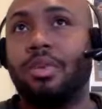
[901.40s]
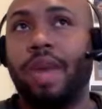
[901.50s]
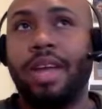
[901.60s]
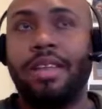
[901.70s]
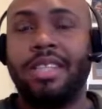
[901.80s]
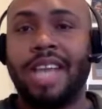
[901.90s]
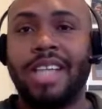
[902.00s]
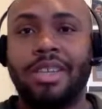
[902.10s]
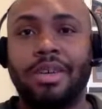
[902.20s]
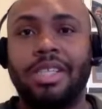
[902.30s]
way the
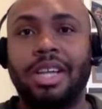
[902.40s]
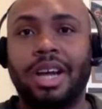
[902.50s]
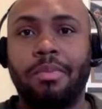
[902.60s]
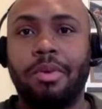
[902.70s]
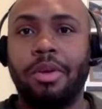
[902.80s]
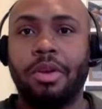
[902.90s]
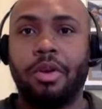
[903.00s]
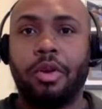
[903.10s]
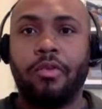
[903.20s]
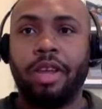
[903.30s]
tax code is set up,
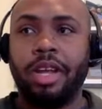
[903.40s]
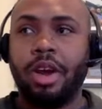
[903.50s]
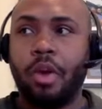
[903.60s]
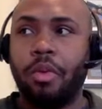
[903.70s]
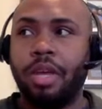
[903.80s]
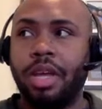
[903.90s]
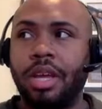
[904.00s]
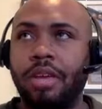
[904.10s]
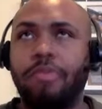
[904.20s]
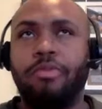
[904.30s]
you're really
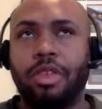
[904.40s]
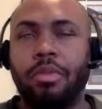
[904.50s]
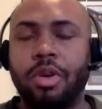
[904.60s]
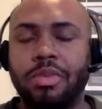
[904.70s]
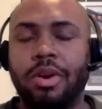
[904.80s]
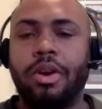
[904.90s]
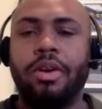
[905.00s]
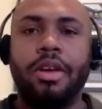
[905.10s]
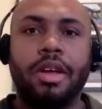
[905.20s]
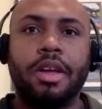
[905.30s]
only, for the most part,